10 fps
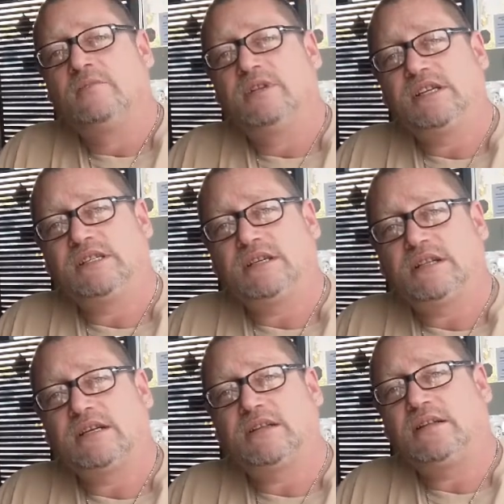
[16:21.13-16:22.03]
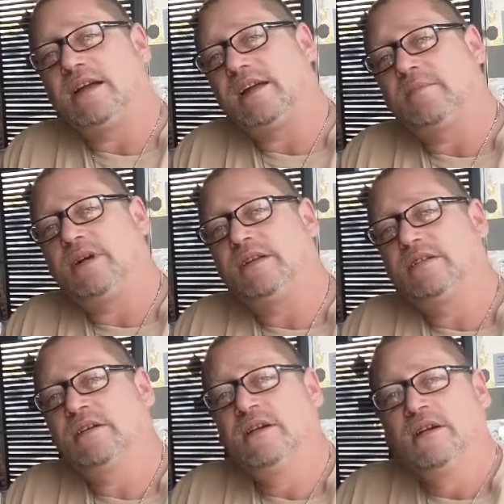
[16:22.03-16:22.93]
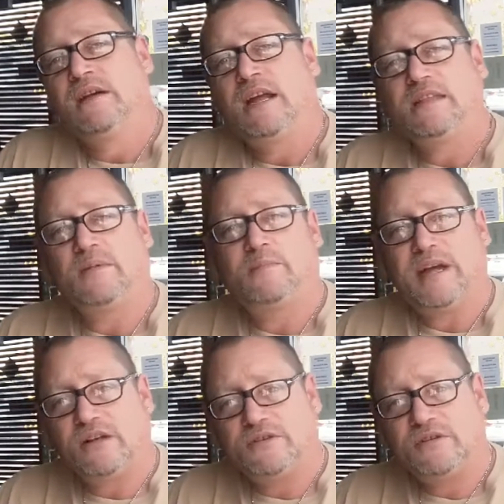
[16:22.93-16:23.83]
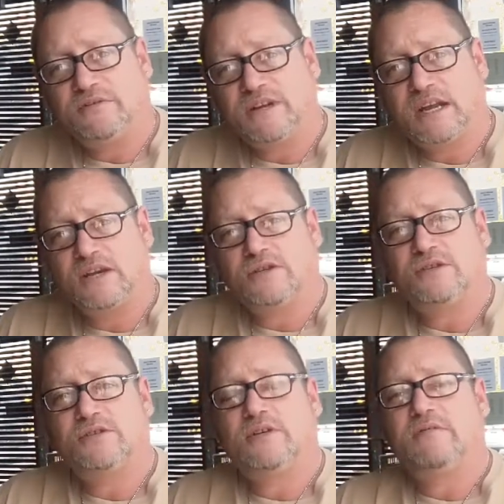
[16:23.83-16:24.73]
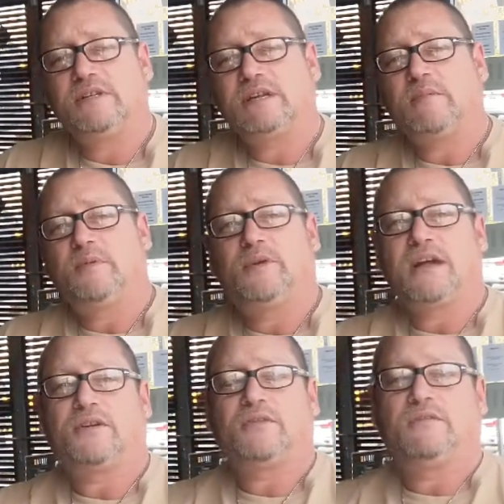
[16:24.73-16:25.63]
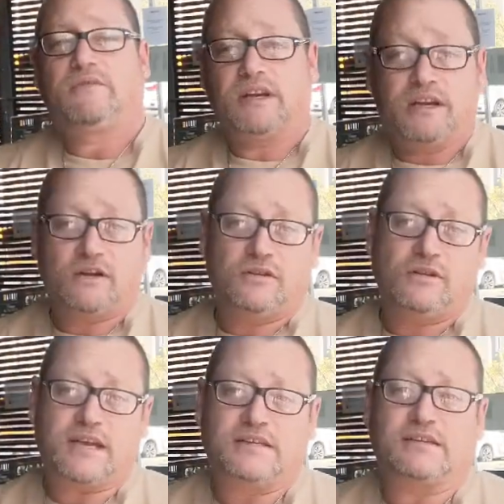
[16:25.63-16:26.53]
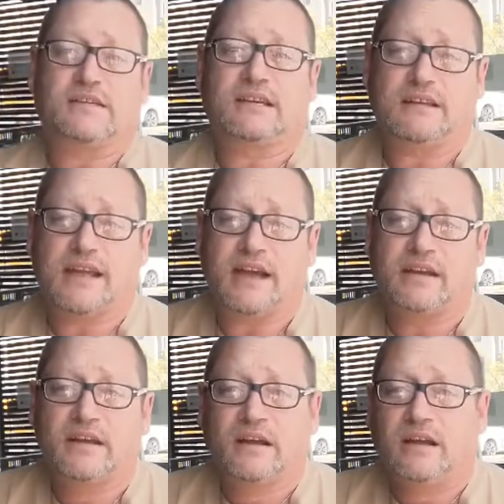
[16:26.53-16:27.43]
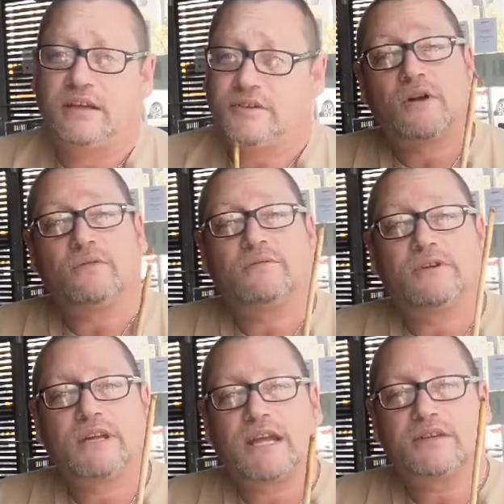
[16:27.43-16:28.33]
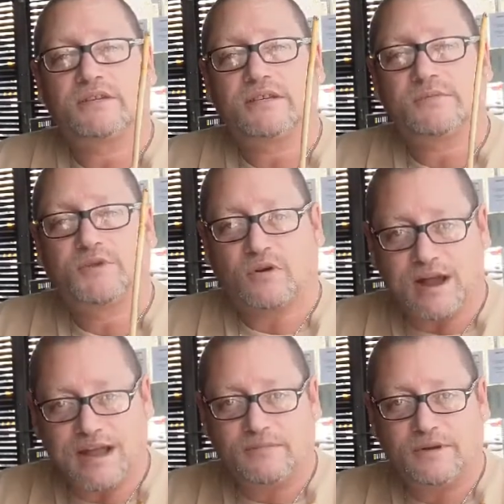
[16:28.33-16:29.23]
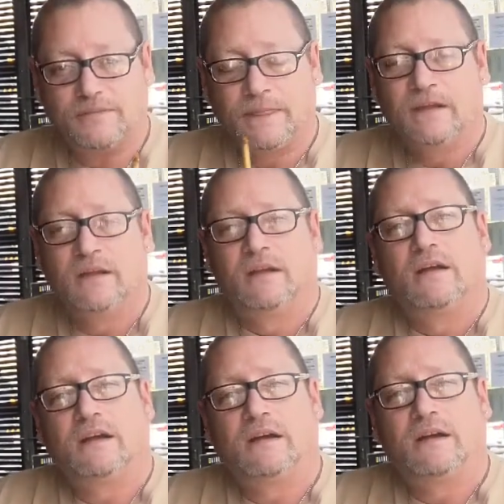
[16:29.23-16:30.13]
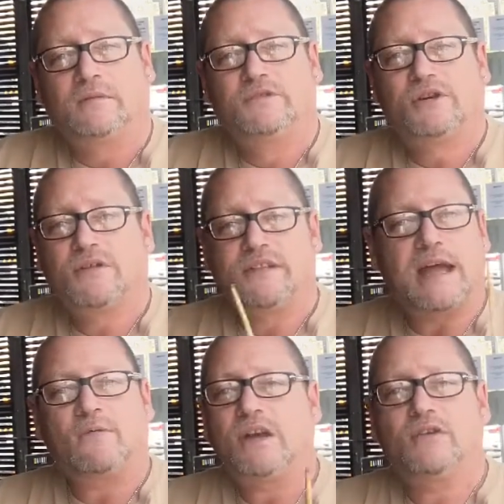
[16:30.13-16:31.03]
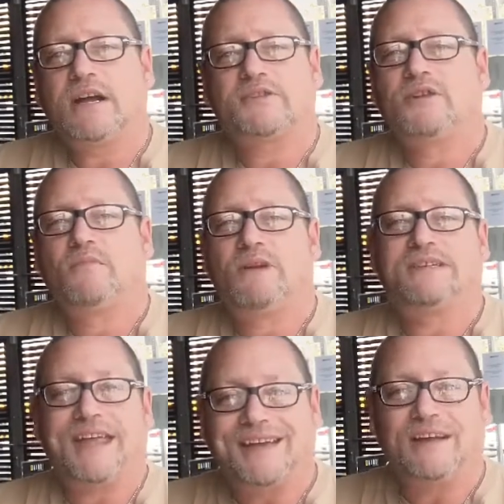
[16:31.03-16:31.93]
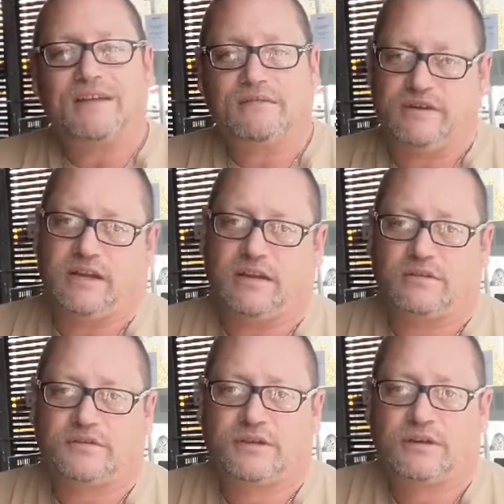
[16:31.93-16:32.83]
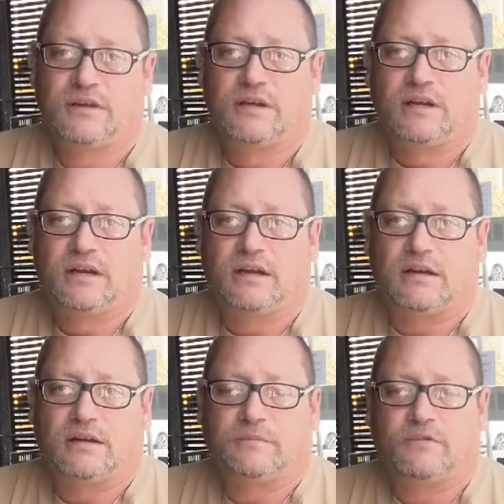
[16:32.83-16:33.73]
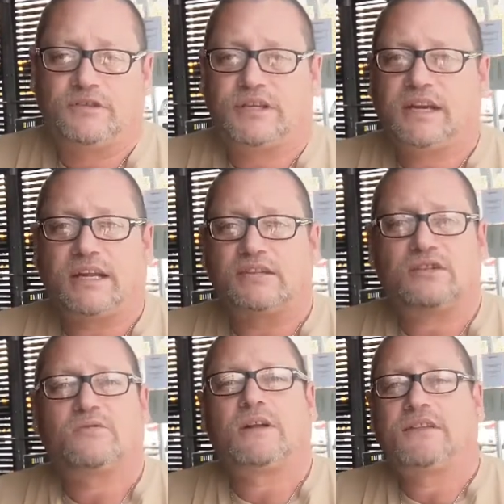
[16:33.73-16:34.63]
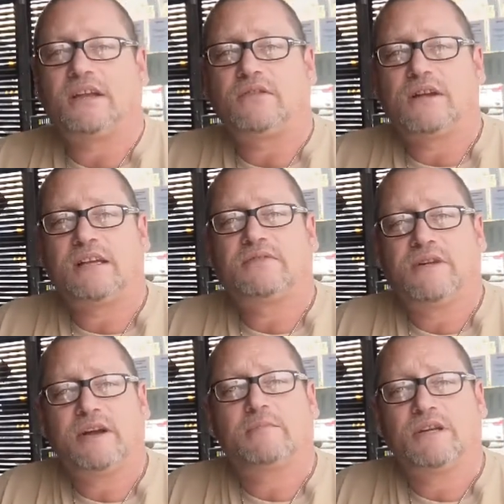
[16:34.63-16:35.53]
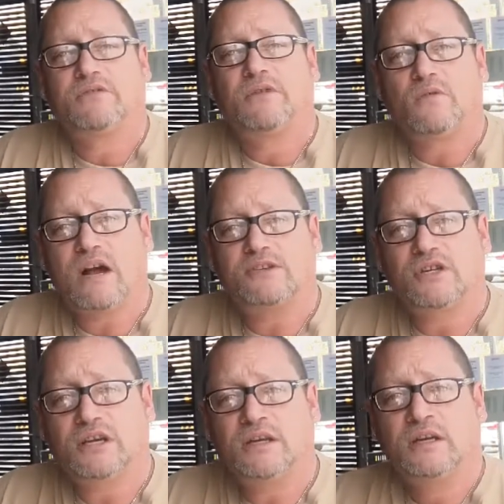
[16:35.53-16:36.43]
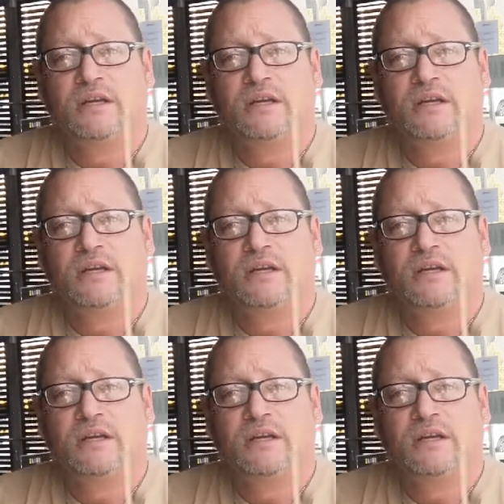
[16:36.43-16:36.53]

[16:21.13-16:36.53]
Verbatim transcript: please click the like button. Hit the bell notification so every time I put out a new video, you guys can see that. Uh, don't for forget to subscribe, uh, so then that way you guys don't miss any of the videos. Uh, once again, I just want to thank you guys very much for watching,